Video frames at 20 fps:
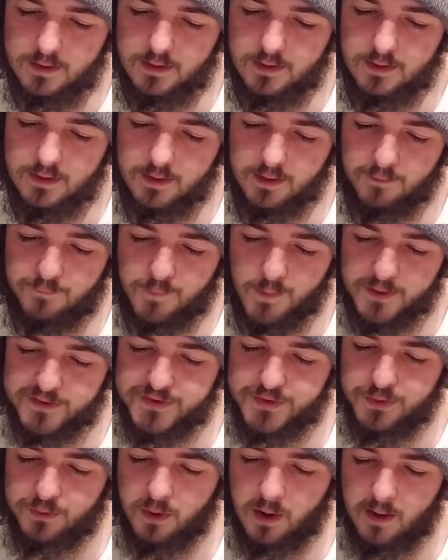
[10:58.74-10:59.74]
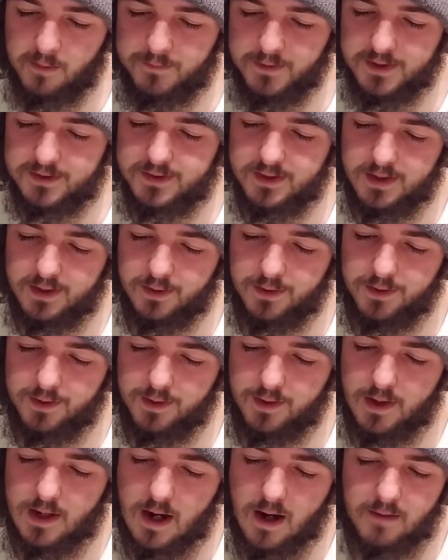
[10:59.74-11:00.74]
the first 2 obviously are
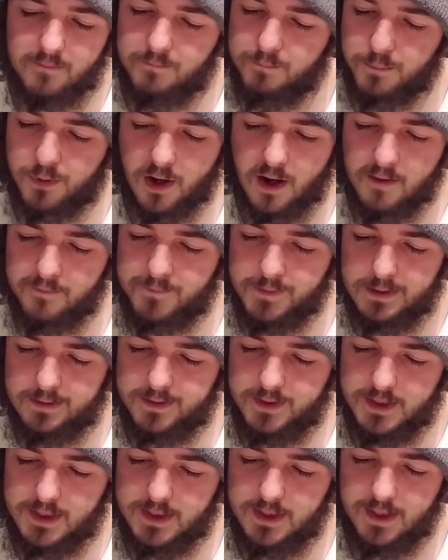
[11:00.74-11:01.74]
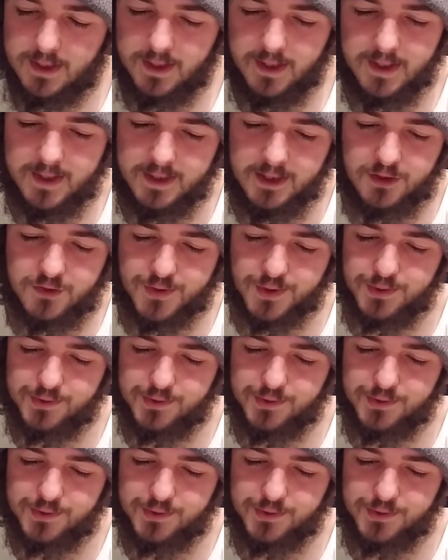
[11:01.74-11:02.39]
not profit in any true